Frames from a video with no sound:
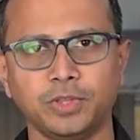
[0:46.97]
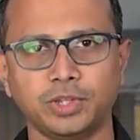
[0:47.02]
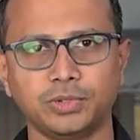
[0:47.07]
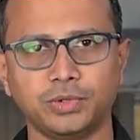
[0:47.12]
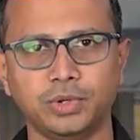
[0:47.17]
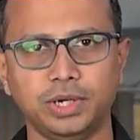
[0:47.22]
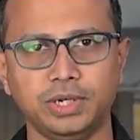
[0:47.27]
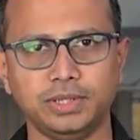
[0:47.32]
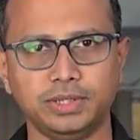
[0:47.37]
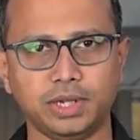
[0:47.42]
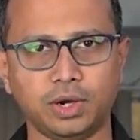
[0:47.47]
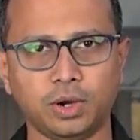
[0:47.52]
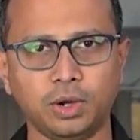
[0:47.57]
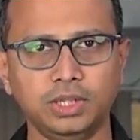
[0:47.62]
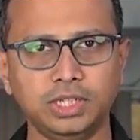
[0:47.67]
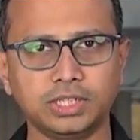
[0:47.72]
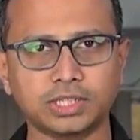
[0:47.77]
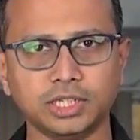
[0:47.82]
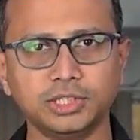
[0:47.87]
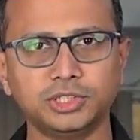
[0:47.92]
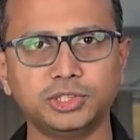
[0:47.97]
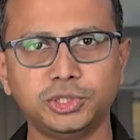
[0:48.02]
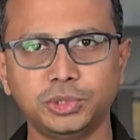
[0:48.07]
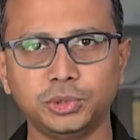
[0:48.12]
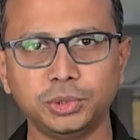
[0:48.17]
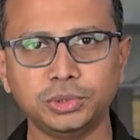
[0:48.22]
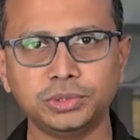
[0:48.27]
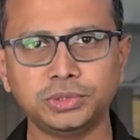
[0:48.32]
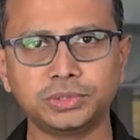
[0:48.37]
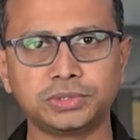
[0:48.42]
So all this
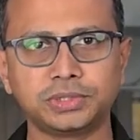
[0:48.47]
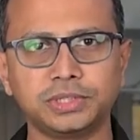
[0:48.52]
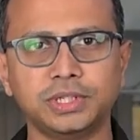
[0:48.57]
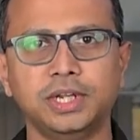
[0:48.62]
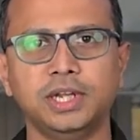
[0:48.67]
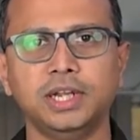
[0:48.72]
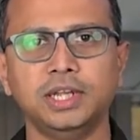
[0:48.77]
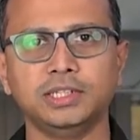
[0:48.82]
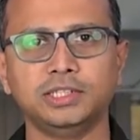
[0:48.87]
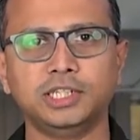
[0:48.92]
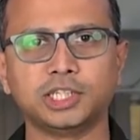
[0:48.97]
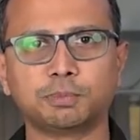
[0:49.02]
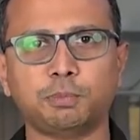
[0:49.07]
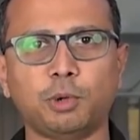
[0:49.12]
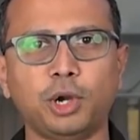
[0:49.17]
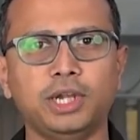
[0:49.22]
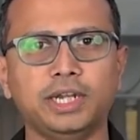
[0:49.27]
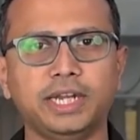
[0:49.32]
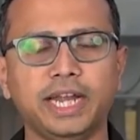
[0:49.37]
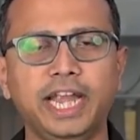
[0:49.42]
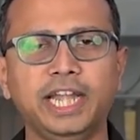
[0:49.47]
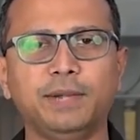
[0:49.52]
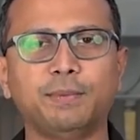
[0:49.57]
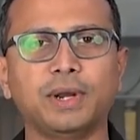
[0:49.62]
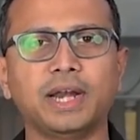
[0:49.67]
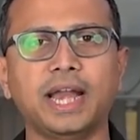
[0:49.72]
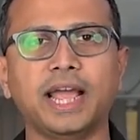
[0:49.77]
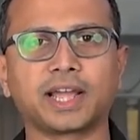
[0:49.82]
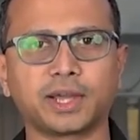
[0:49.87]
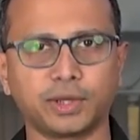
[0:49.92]
constitutes
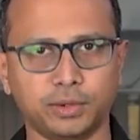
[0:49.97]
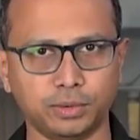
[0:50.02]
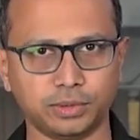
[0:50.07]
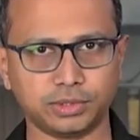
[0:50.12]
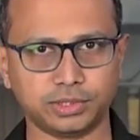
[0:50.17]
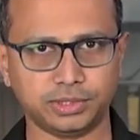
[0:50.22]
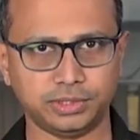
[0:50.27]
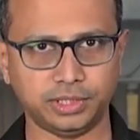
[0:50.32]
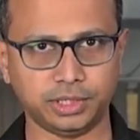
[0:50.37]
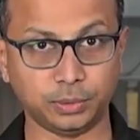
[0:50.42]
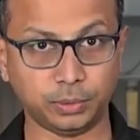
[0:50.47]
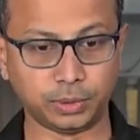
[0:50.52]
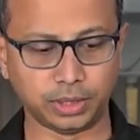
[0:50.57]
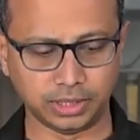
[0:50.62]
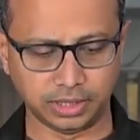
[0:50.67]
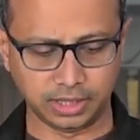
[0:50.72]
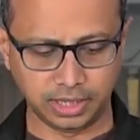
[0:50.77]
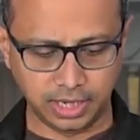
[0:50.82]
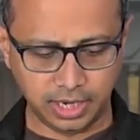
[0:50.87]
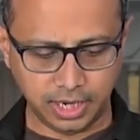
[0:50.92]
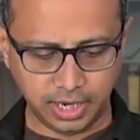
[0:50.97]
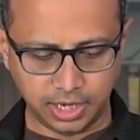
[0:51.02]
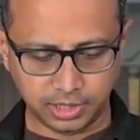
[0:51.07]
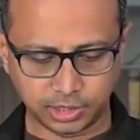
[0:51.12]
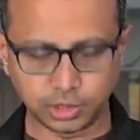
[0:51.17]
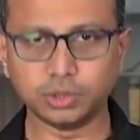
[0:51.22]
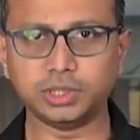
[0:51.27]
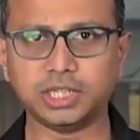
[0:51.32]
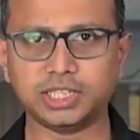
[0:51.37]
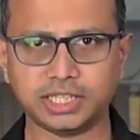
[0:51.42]
6.81 lakh crores, the total.
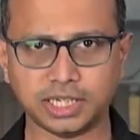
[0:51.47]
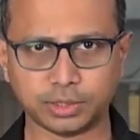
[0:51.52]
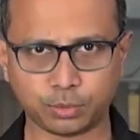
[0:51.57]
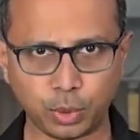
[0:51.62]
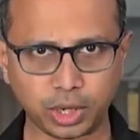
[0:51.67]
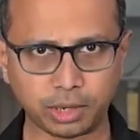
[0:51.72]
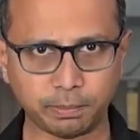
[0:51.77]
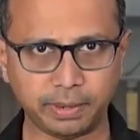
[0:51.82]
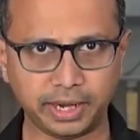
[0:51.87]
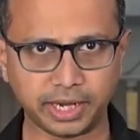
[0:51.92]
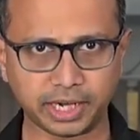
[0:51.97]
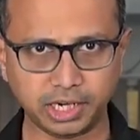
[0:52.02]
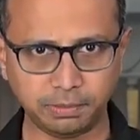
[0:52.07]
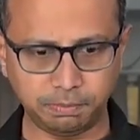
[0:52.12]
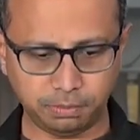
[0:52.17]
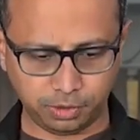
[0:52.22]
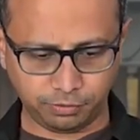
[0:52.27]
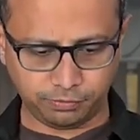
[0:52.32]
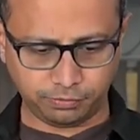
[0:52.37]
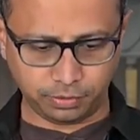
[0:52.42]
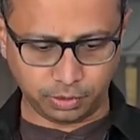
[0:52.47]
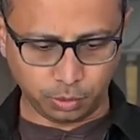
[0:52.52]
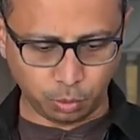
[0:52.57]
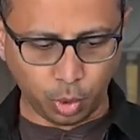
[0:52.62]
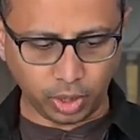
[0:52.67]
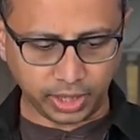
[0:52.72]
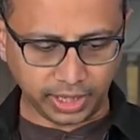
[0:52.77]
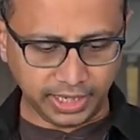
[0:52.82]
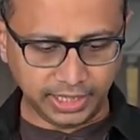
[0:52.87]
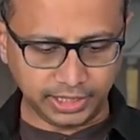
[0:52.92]
So just a quick breakup of
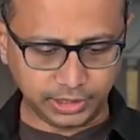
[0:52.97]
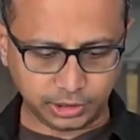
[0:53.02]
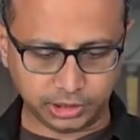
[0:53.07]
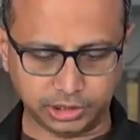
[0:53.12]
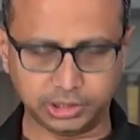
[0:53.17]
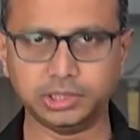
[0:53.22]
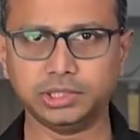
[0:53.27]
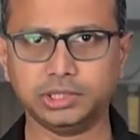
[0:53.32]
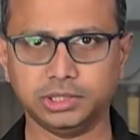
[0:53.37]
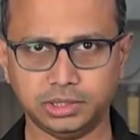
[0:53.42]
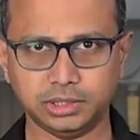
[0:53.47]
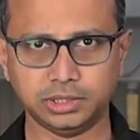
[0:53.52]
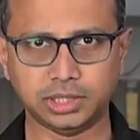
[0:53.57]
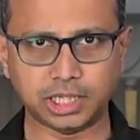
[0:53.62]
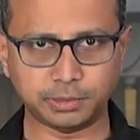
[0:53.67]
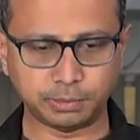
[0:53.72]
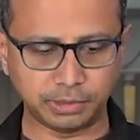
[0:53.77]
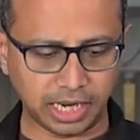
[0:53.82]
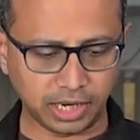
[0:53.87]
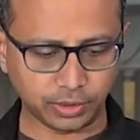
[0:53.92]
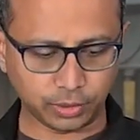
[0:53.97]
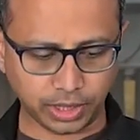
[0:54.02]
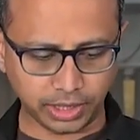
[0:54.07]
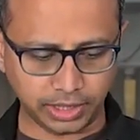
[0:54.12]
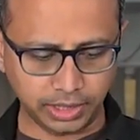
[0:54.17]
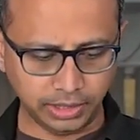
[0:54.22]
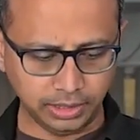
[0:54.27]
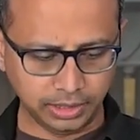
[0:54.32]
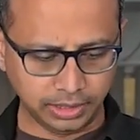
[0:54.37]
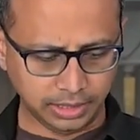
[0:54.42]
what each has been
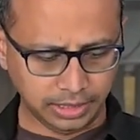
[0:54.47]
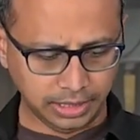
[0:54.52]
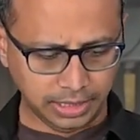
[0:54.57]
allocated.